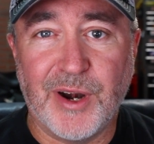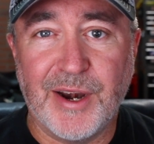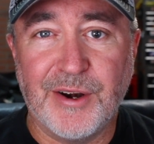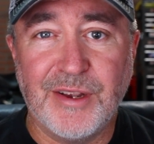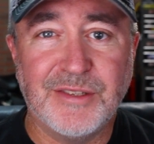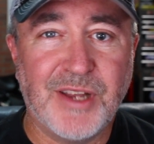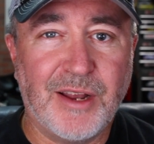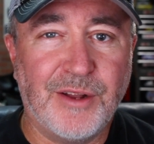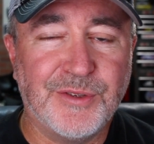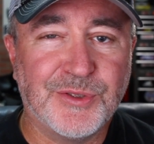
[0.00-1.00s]
areas
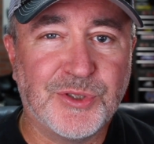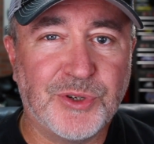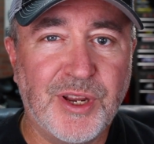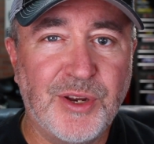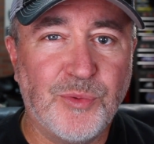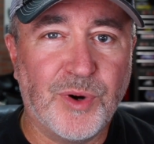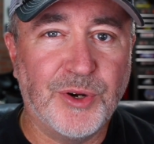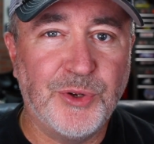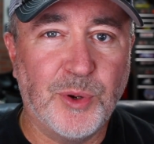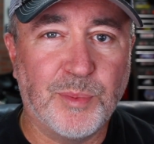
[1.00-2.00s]
out on the street where
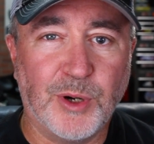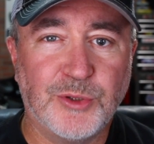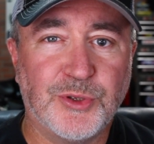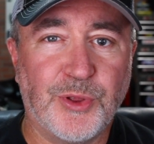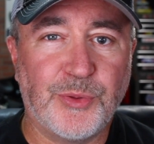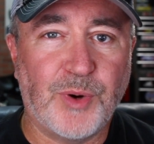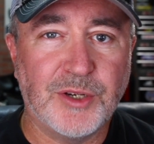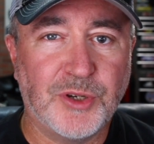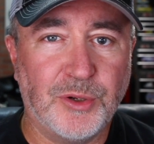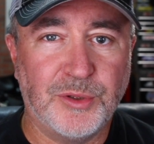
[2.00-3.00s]
you approach the
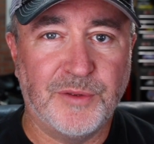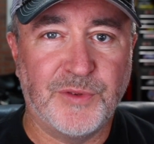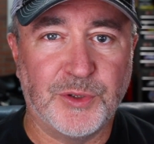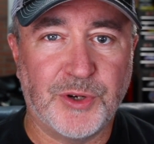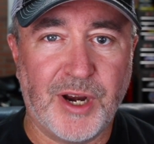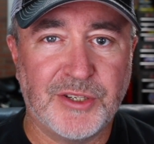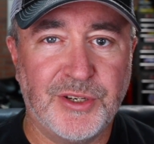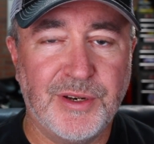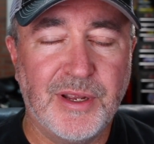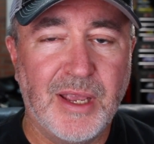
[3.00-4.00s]
threshold of your
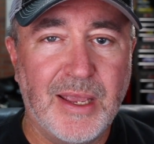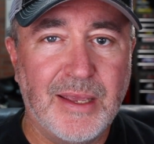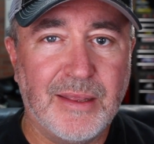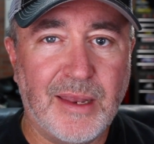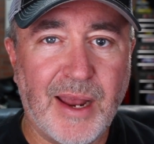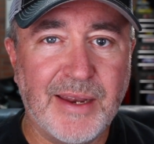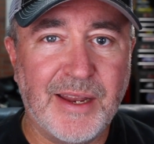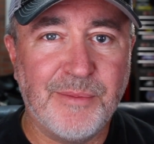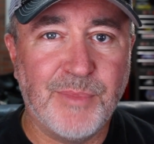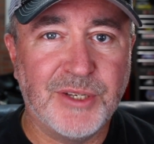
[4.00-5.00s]
traction that I
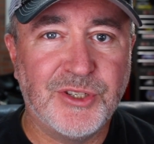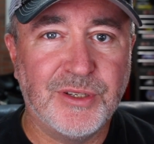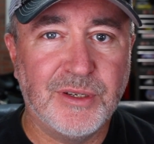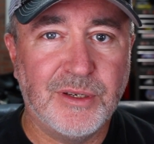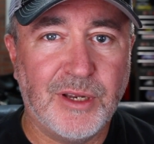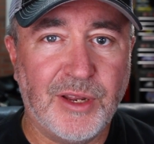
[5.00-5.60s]
didn't mention?